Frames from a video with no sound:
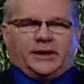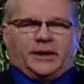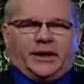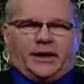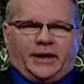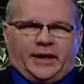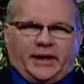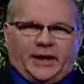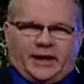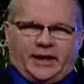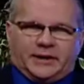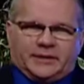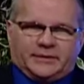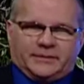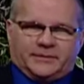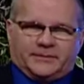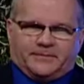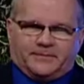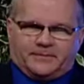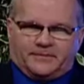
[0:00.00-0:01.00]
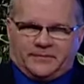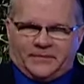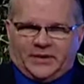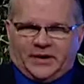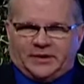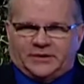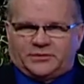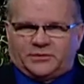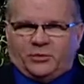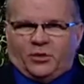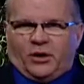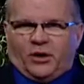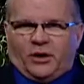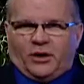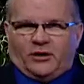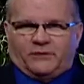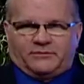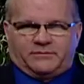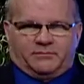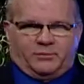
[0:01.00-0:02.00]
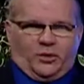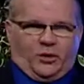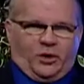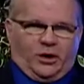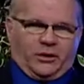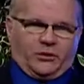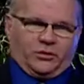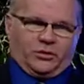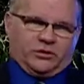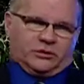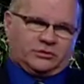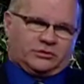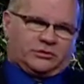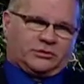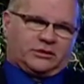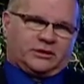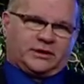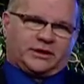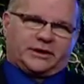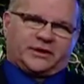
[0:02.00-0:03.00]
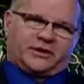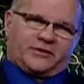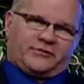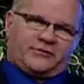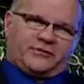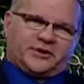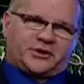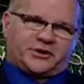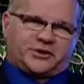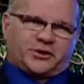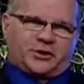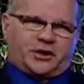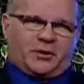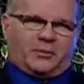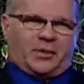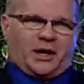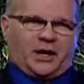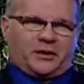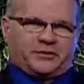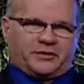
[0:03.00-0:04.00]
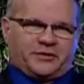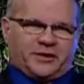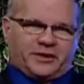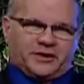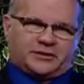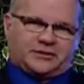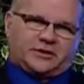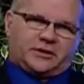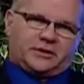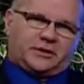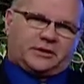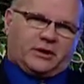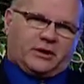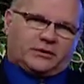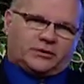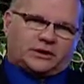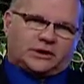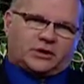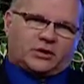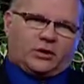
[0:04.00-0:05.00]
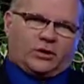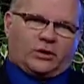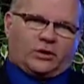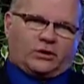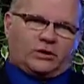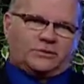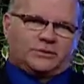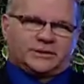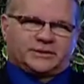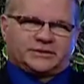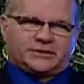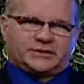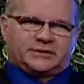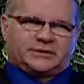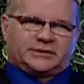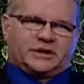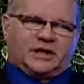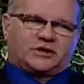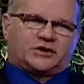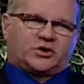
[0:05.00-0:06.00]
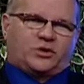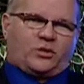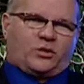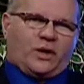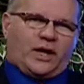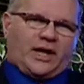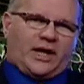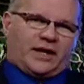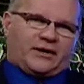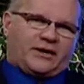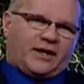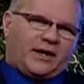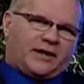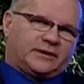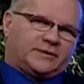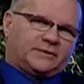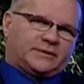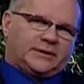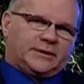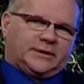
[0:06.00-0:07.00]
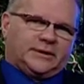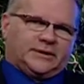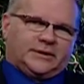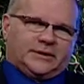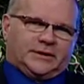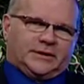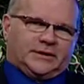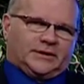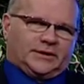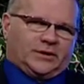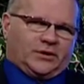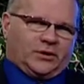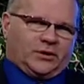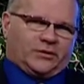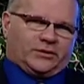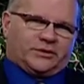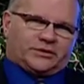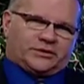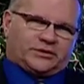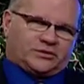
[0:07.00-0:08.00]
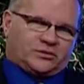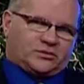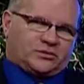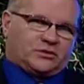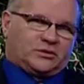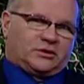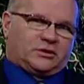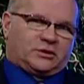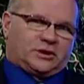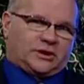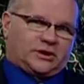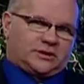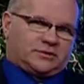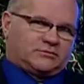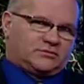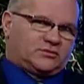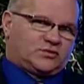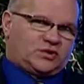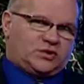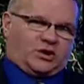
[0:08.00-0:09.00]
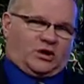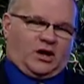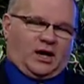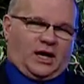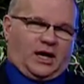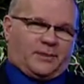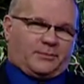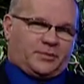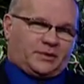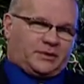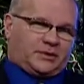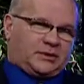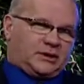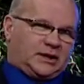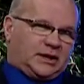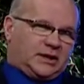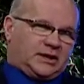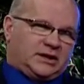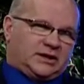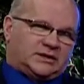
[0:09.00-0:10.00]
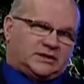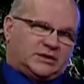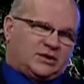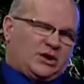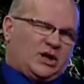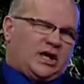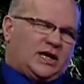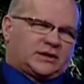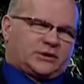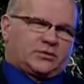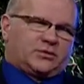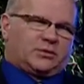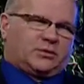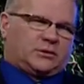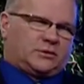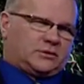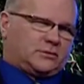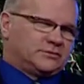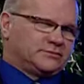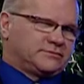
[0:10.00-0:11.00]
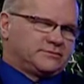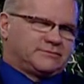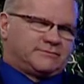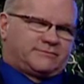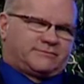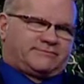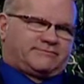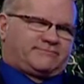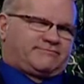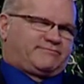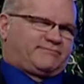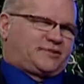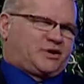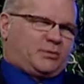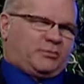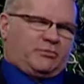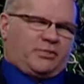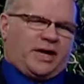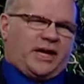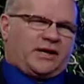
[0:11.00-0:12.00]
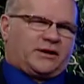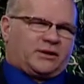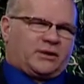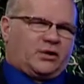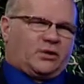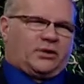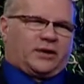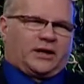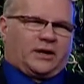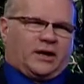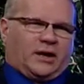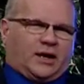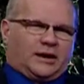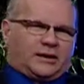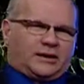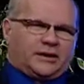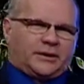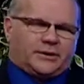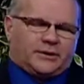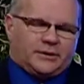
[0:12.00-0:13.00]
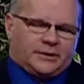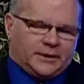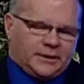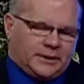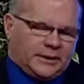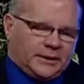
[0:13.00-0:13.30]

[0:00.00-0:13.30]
And it's more of, boy, we're really official about this, and our decorum is in such a way that, you know, this is really top elite intellectual debate going on here.